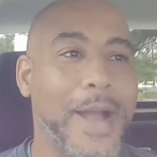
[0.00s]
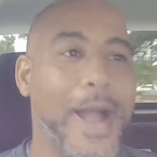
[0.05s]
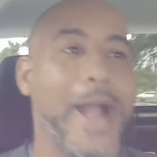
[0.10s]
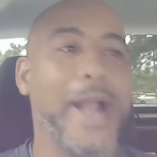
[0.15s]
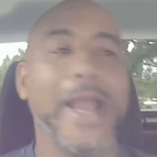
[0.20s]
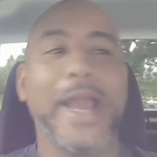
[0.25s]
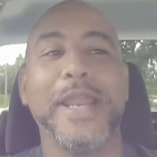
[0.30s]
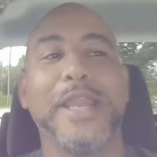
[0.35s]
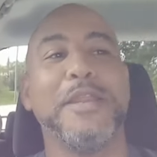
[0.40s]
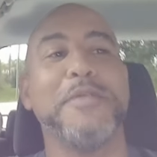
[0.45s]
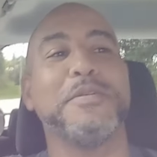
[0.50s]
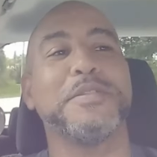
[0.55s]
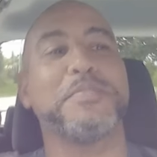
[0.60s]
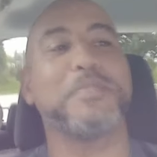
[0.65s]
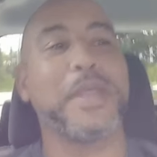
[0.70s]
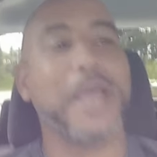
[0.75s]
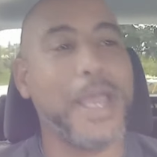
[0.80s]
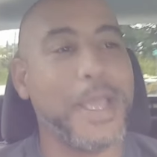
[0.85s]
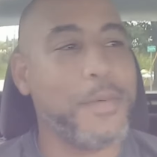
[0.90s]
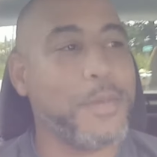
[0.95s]
I can't even
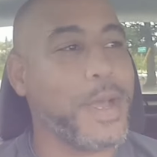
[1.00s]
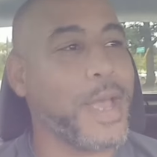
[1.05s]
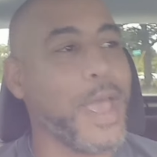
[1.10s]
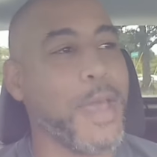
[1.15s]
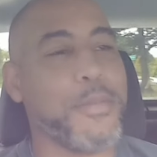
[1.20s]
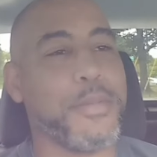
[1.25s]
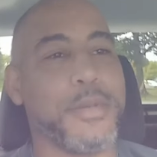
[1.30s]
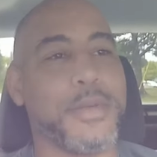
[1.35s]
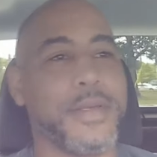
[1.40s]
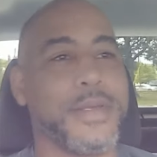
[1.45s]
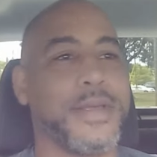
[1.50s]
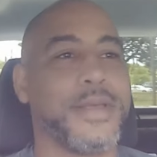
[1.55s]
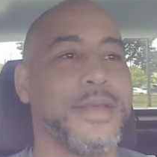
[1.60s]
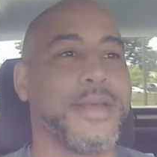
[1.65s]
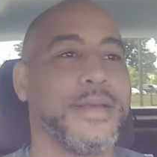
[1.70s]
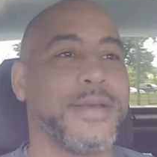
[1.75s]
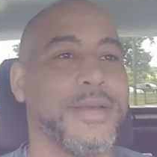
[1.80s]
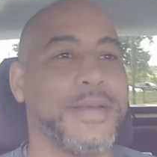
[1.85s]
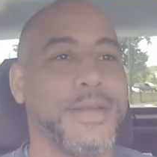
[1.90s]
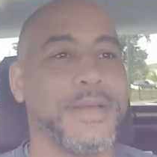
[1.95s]
explain what
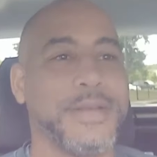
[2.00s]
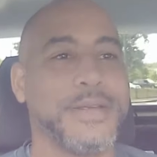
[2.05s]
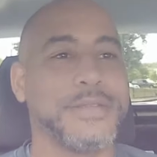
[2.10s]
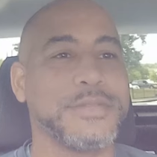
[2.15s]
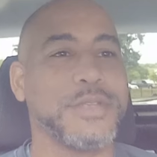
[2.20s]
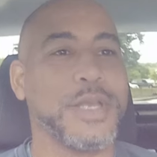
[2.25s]
happened.